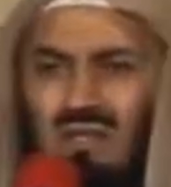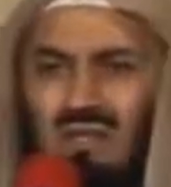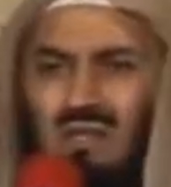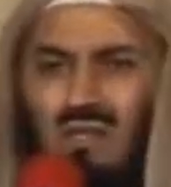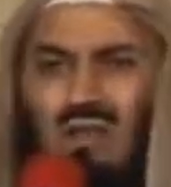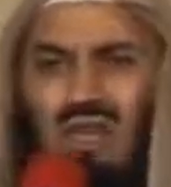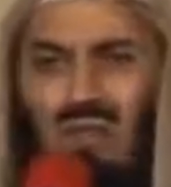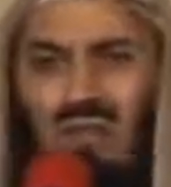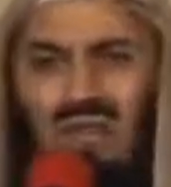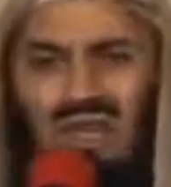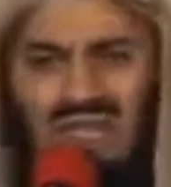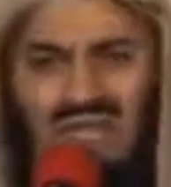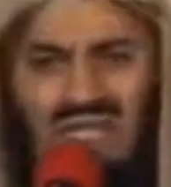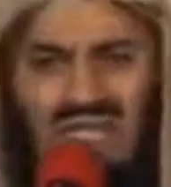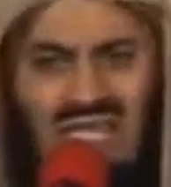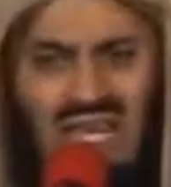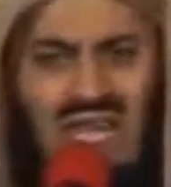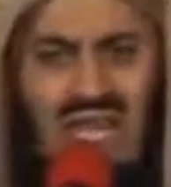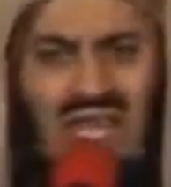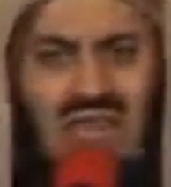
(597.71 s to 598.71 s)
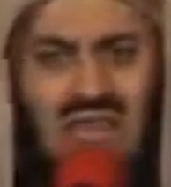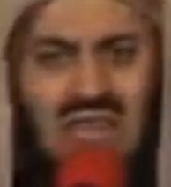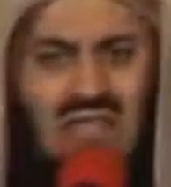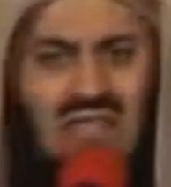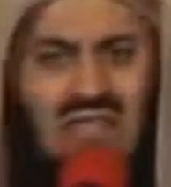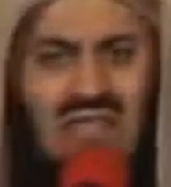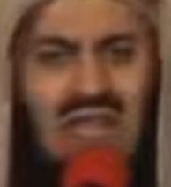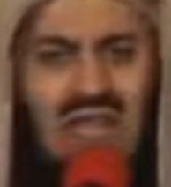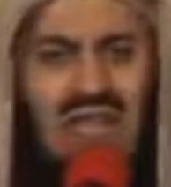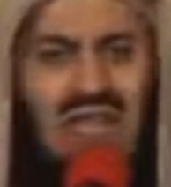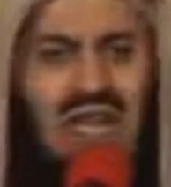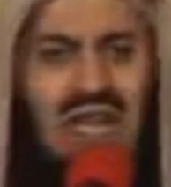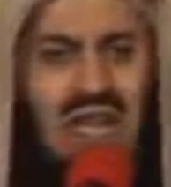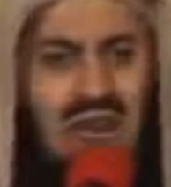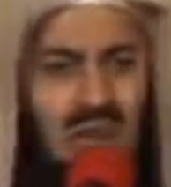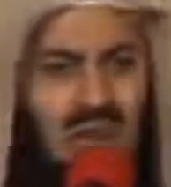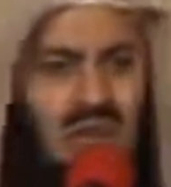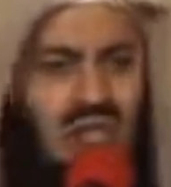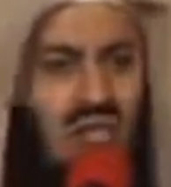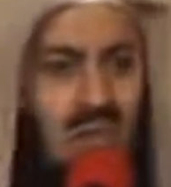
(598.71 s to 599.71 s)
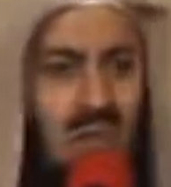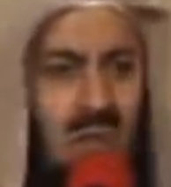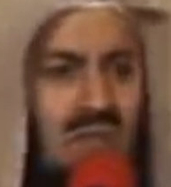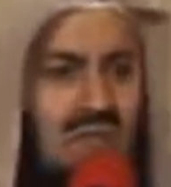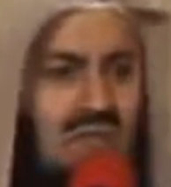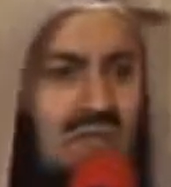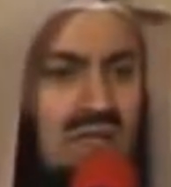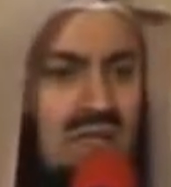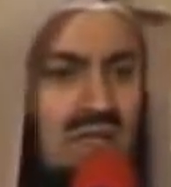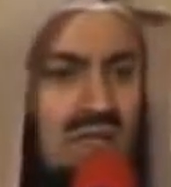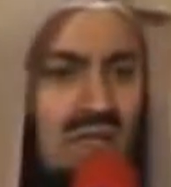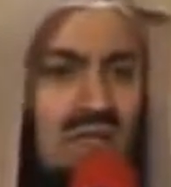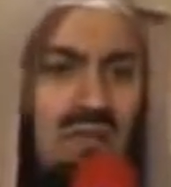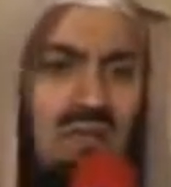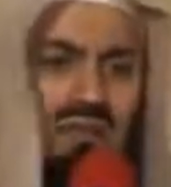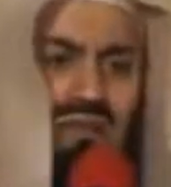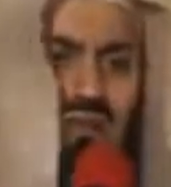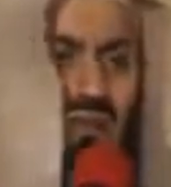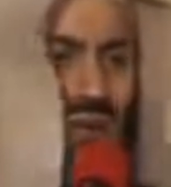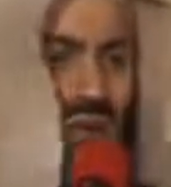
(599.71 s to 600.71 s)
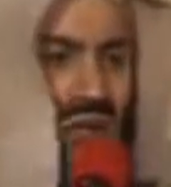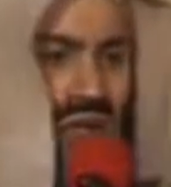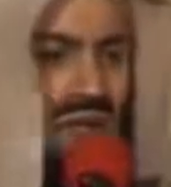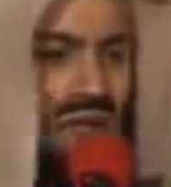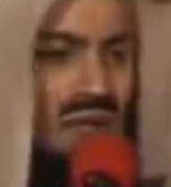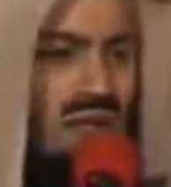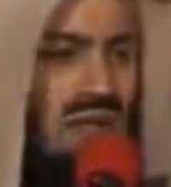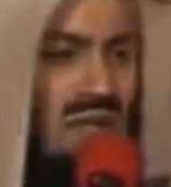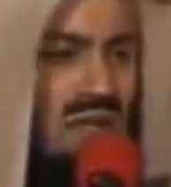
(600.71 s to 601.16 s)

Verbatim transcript: So they were his slaves and worshippers. Astaghfirullah.